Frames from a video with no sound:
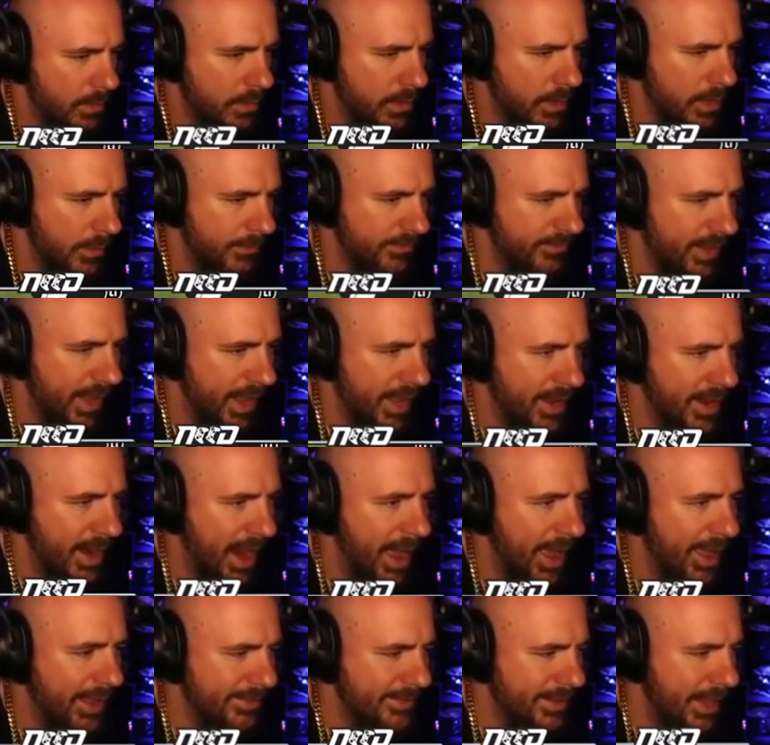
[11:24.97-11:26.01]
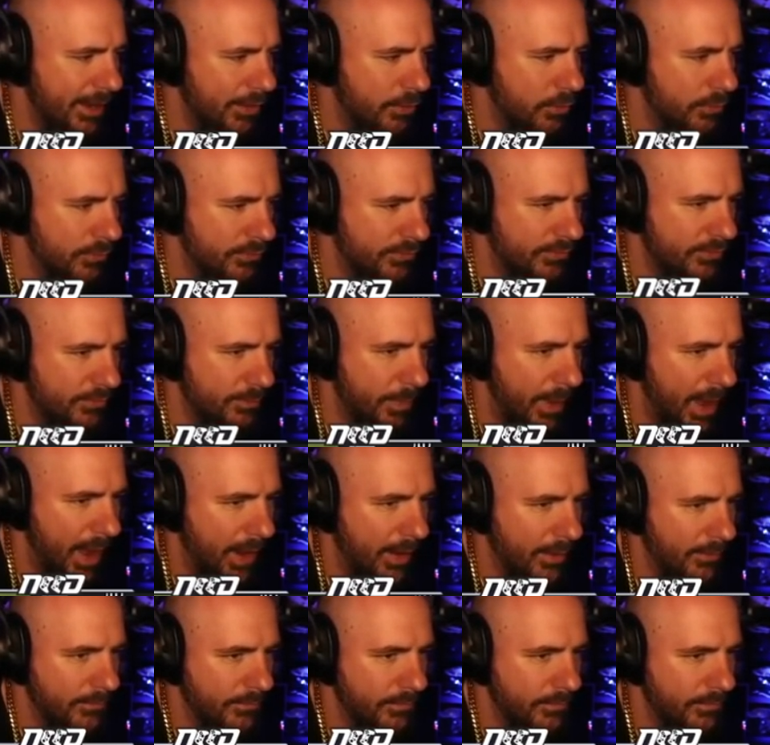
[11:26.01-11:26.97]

You know what I'm saying? I hit that coochie spot.